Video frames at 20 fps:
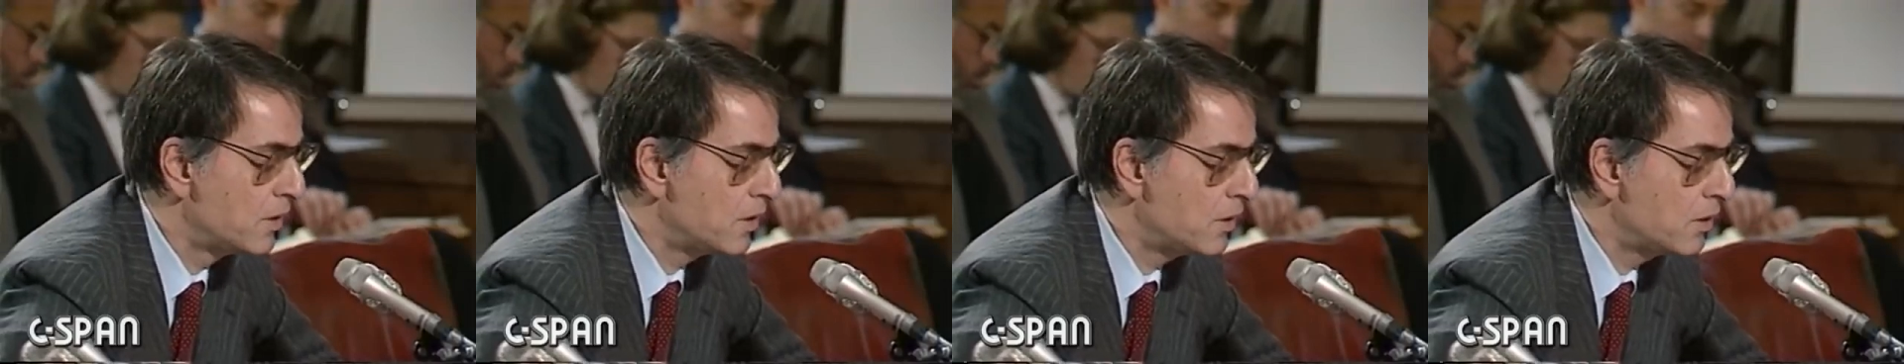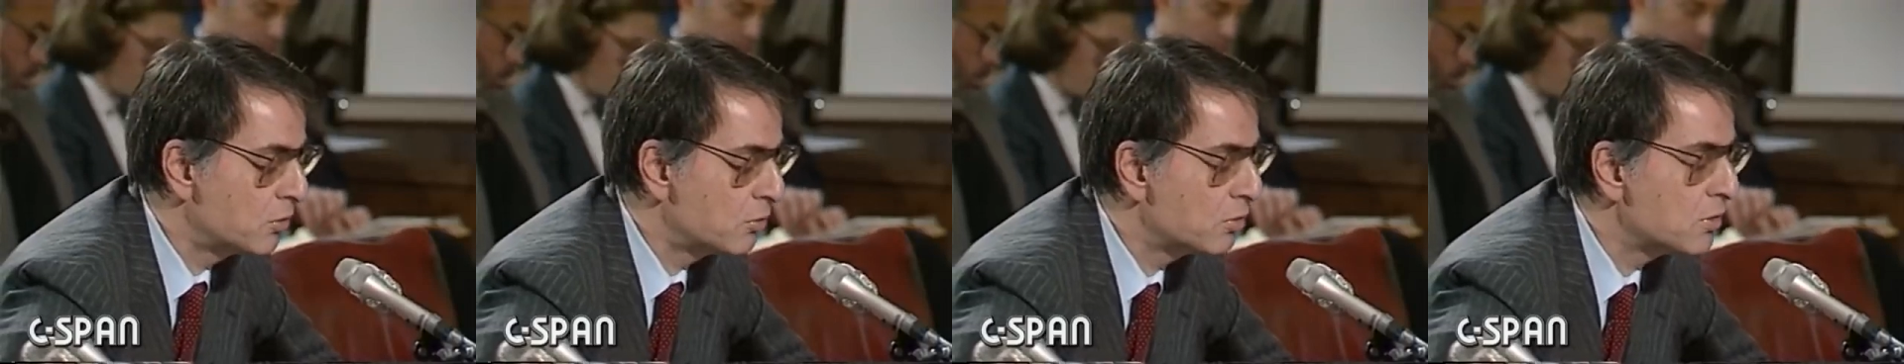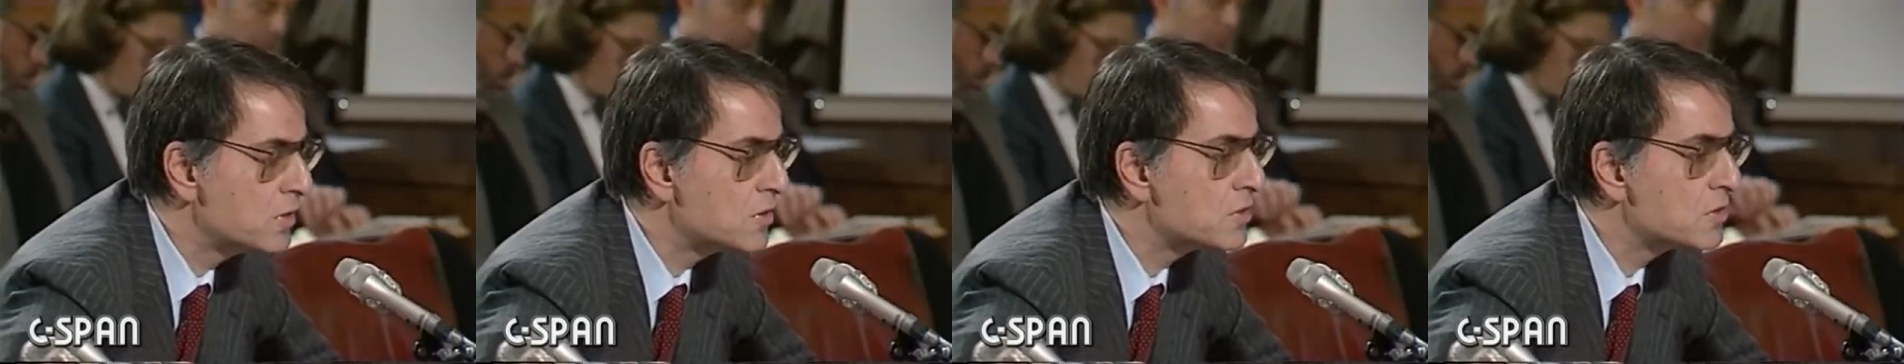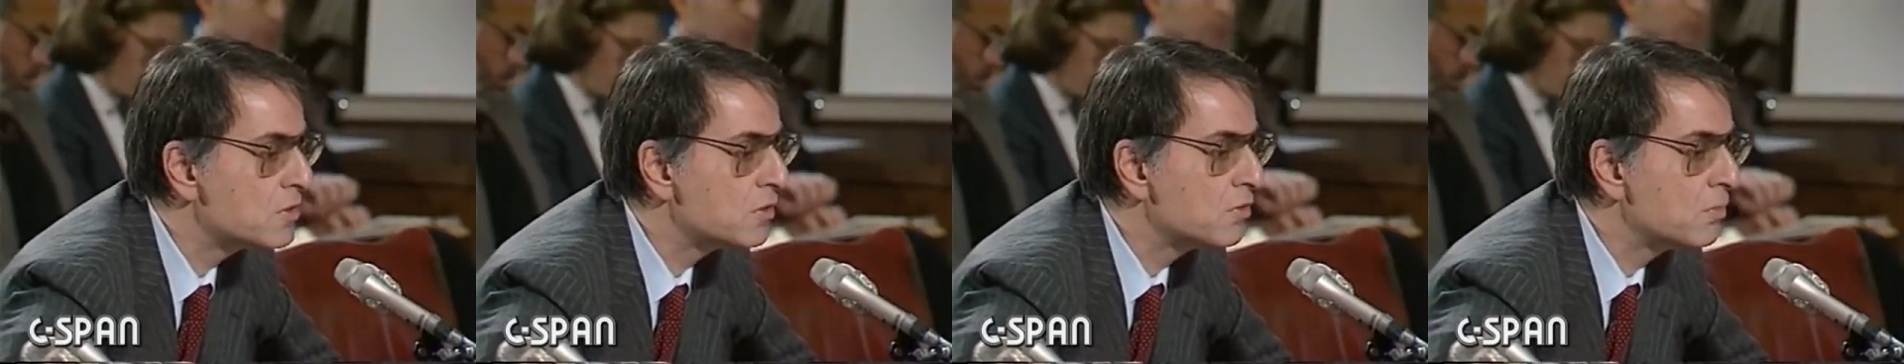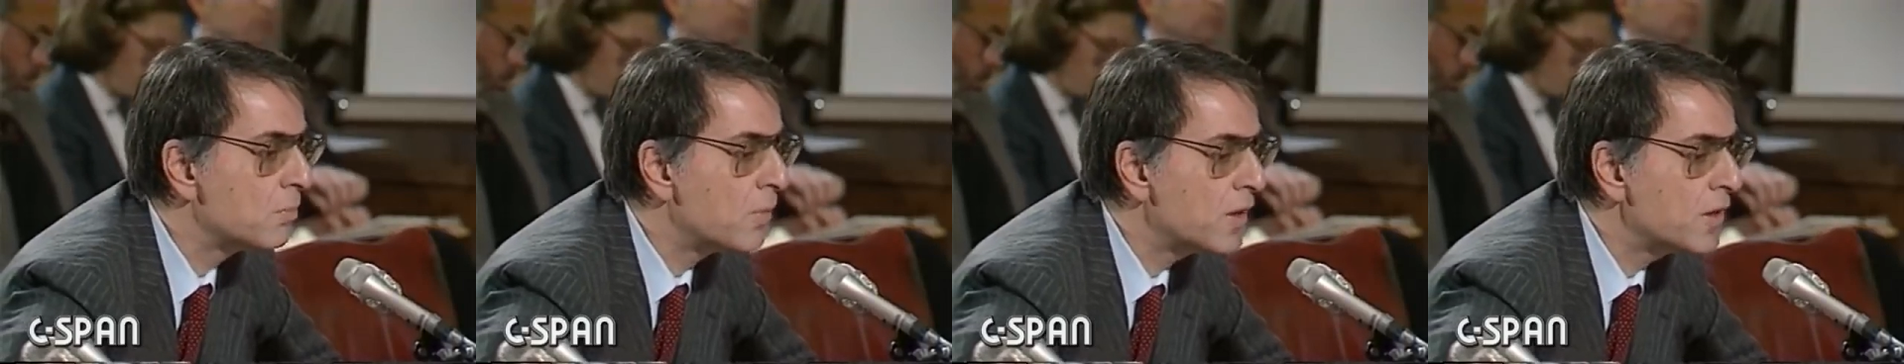increase
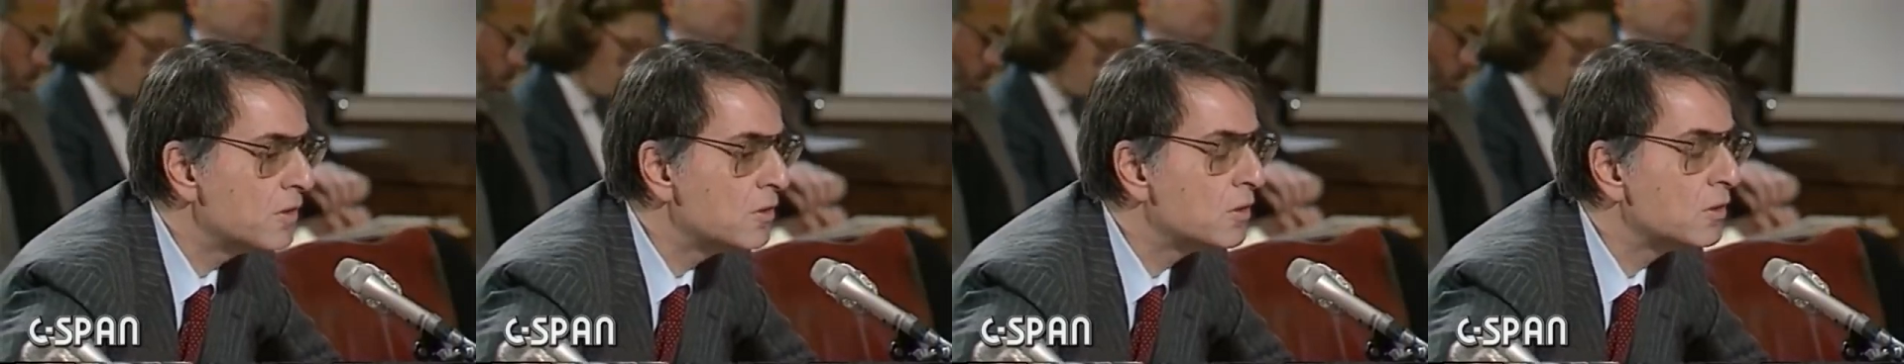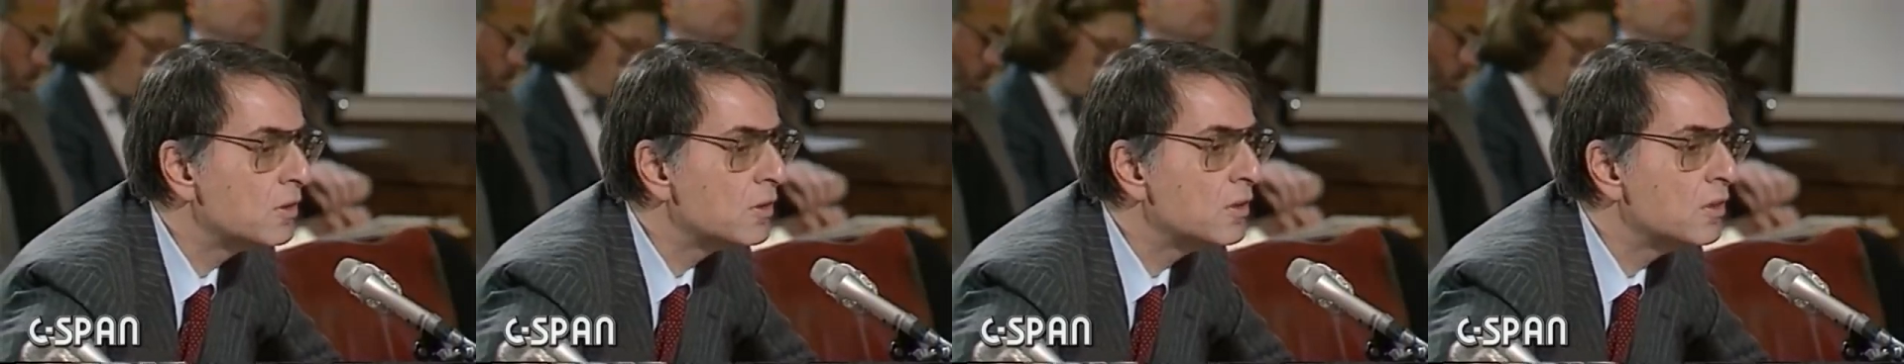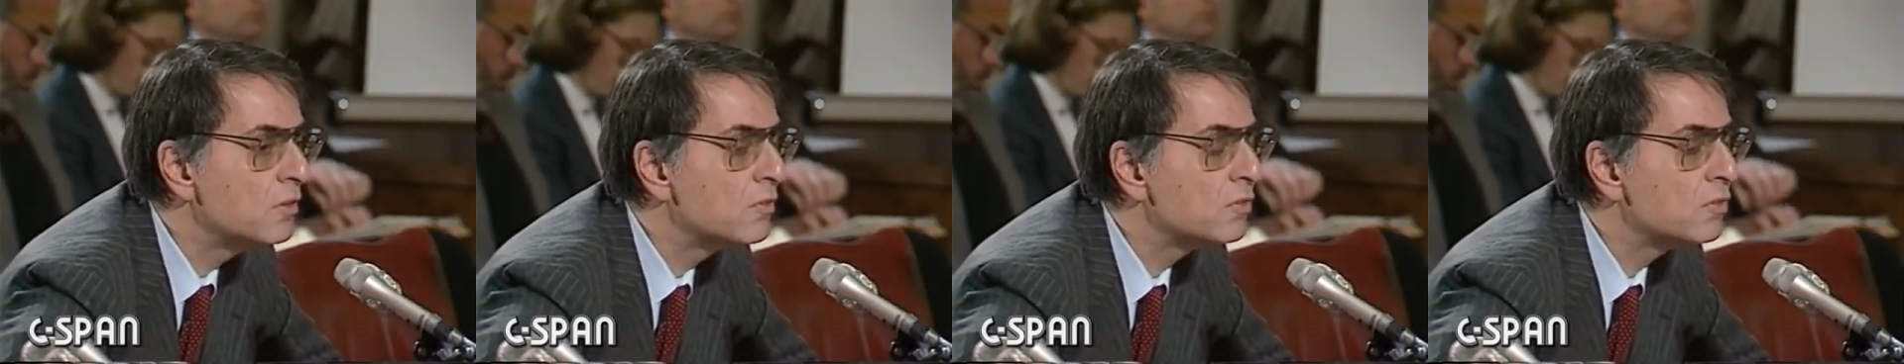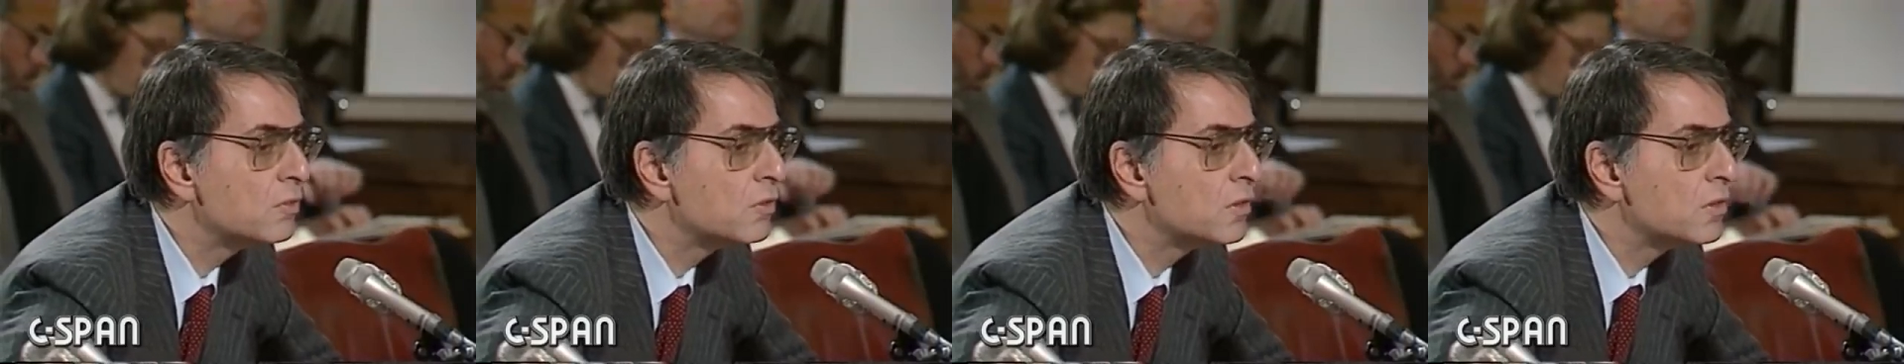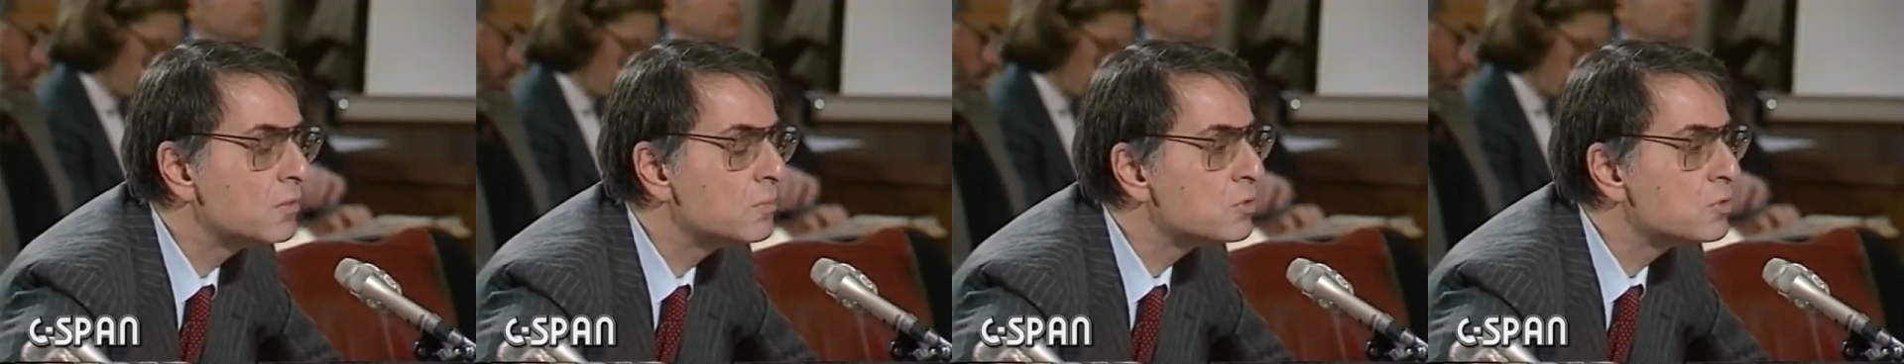of minor infrared